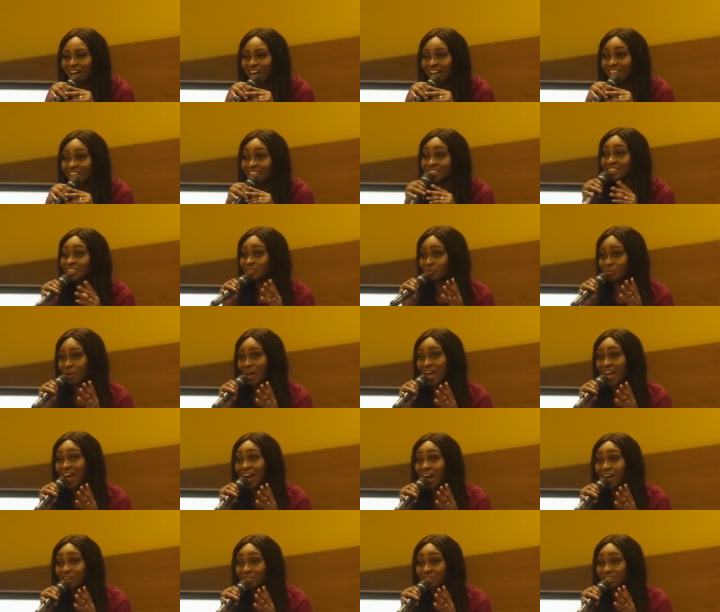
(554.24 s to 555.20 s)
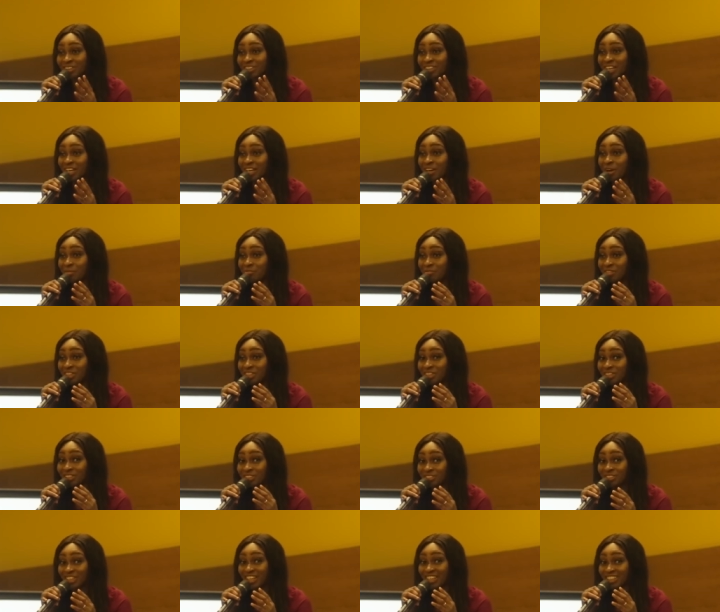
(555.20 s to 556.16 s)
I need to buy a house and I'm really
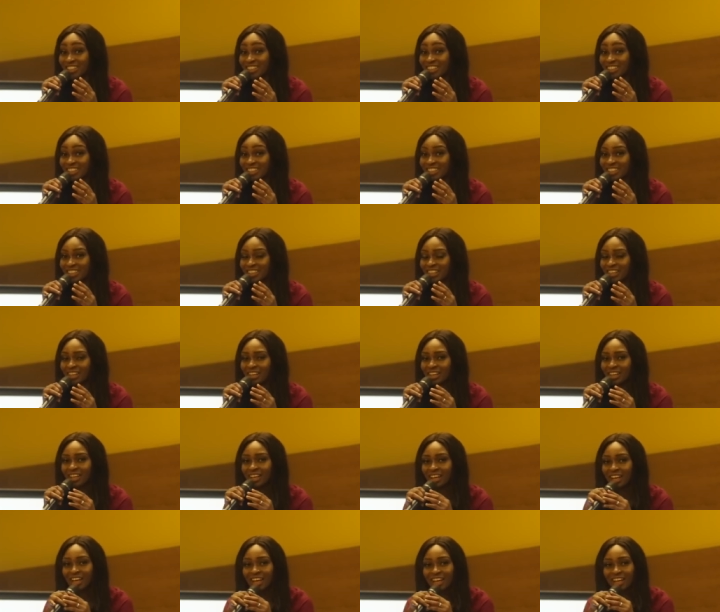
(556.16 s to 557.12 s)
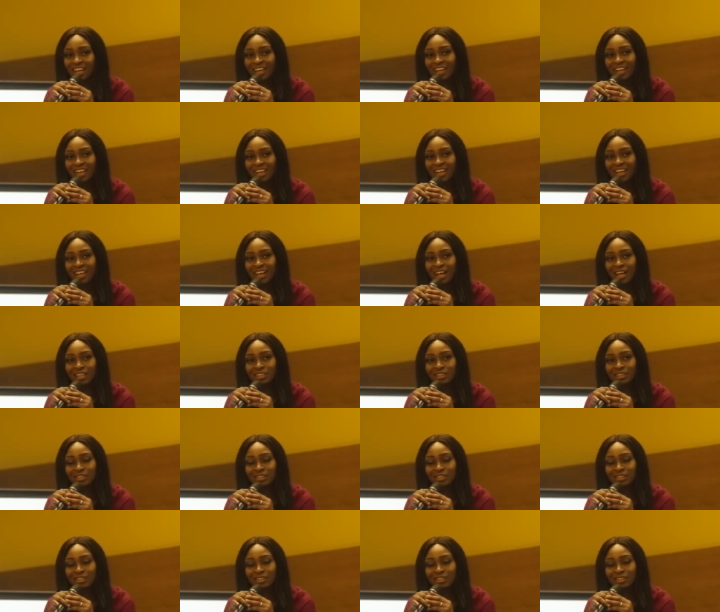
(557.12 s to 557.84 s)
stressed. And